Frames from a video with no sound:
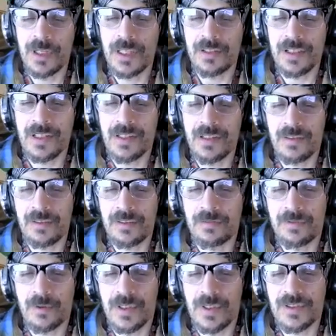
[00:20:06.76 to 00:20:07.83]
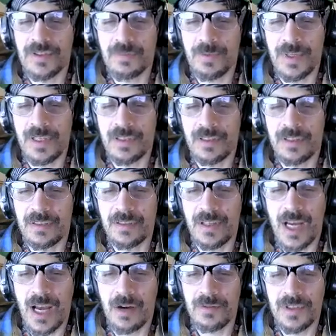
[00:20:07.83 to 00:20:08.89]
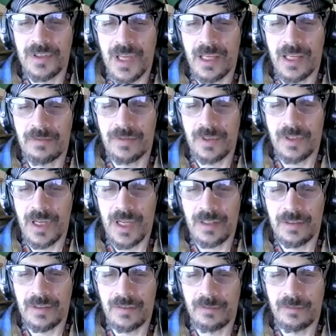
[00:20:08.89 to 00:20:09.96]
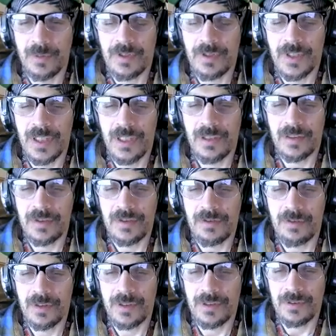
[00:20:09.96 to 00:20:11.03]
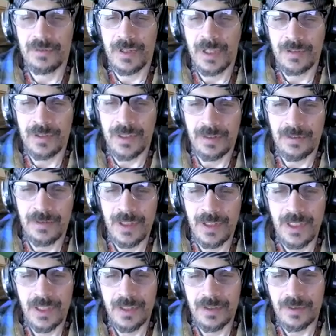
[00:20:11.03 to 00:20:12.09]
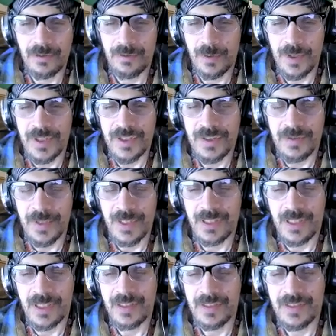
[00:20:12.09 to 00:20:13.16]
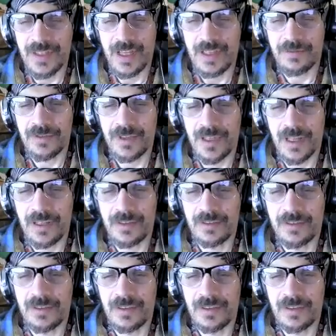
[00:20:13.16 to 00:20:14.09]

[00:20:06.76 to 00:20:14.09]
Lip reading: hearing your voice speak outside of your head, with your ears, or are you hearing your voice speak inside of your head?